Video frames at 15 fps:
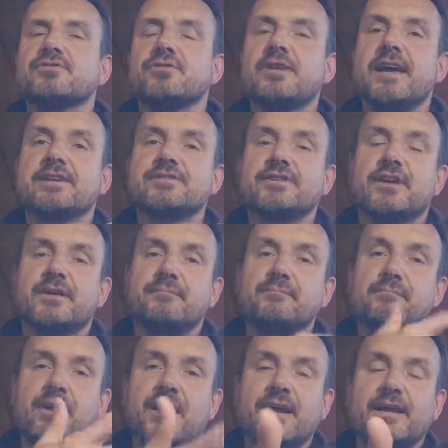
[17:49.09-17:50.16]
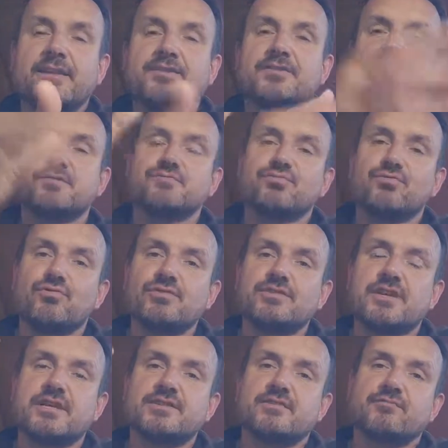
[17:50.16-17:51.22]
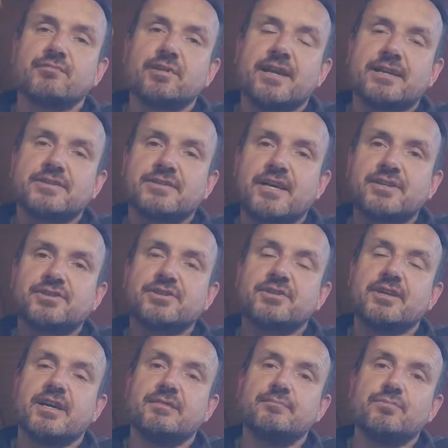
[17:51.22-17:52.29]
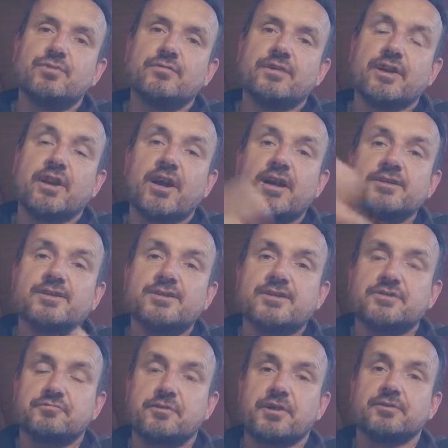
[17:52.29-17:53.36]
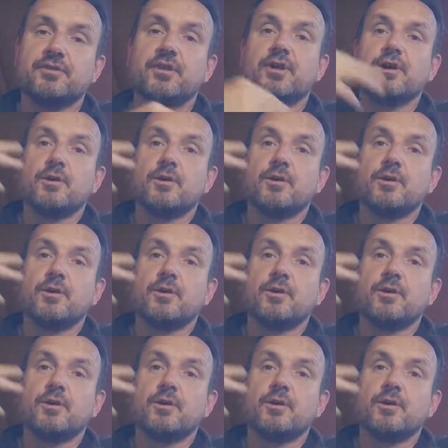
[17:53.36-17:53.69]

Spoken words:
So he actually combines this process of relaxation and moving consciousness around